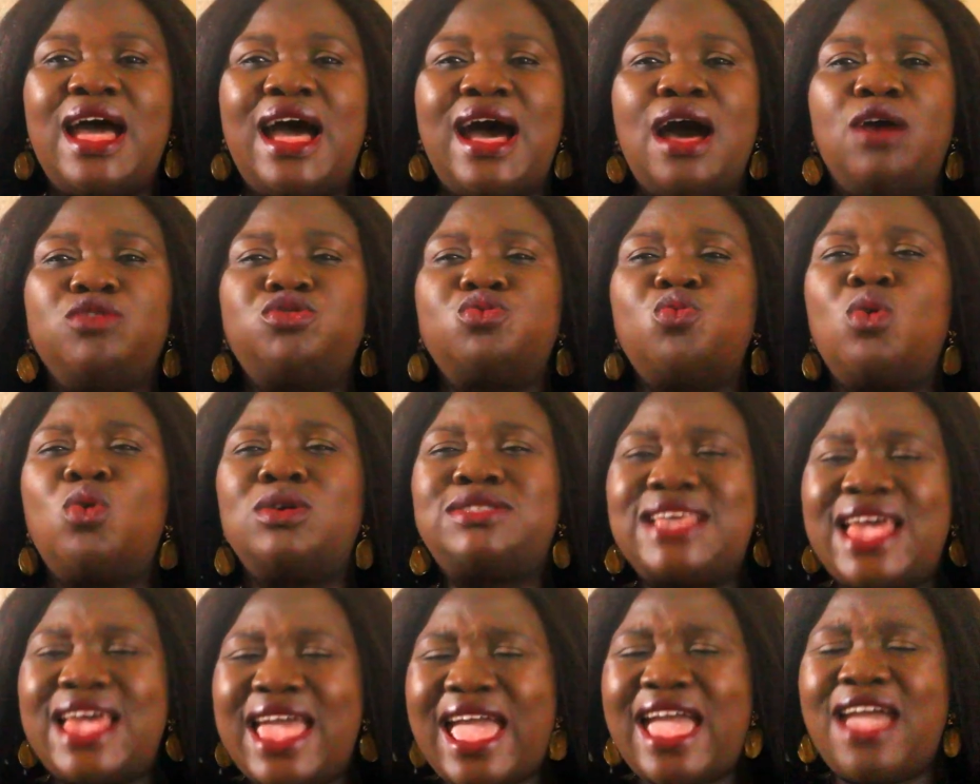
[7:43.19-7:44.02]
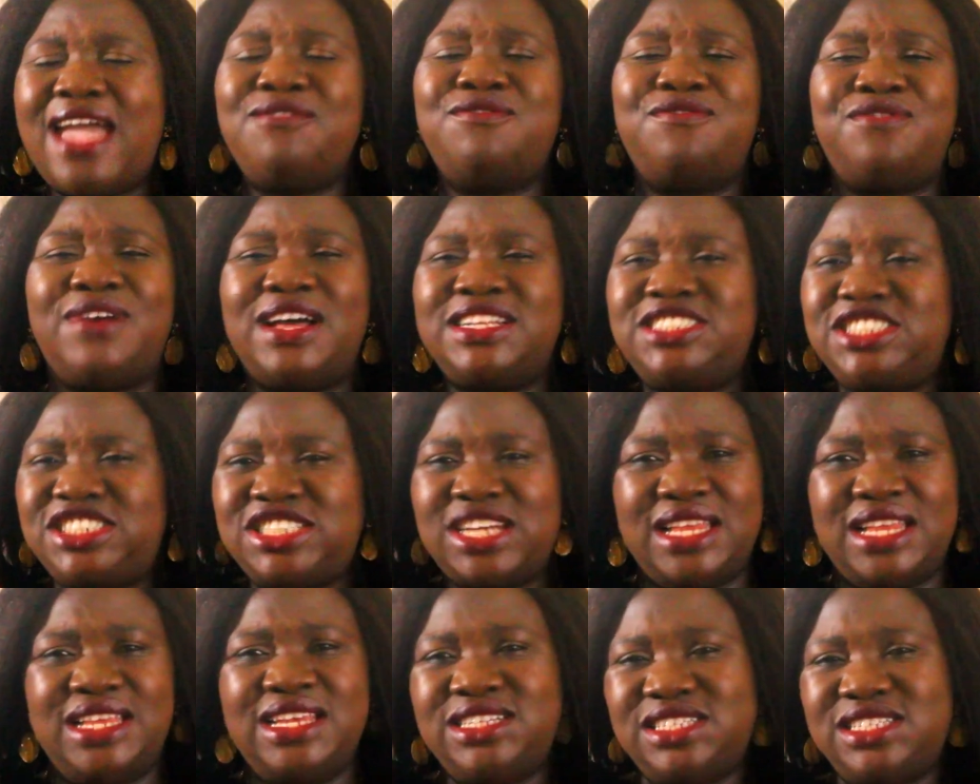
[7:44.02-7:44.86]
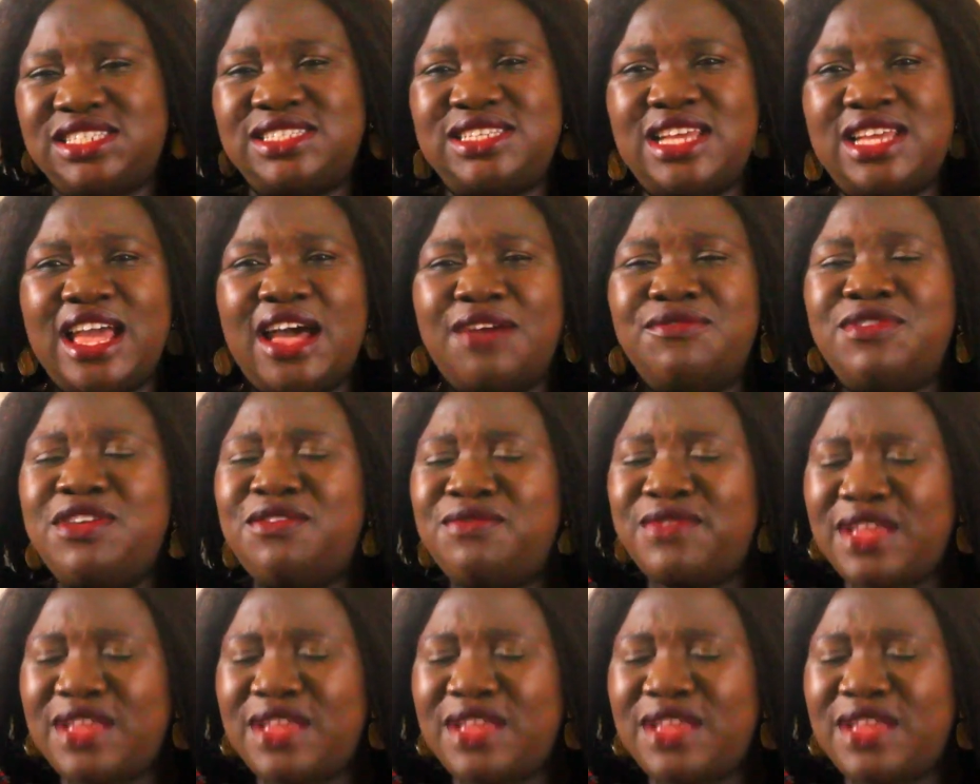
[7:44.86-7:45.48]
out whatever challenges they have.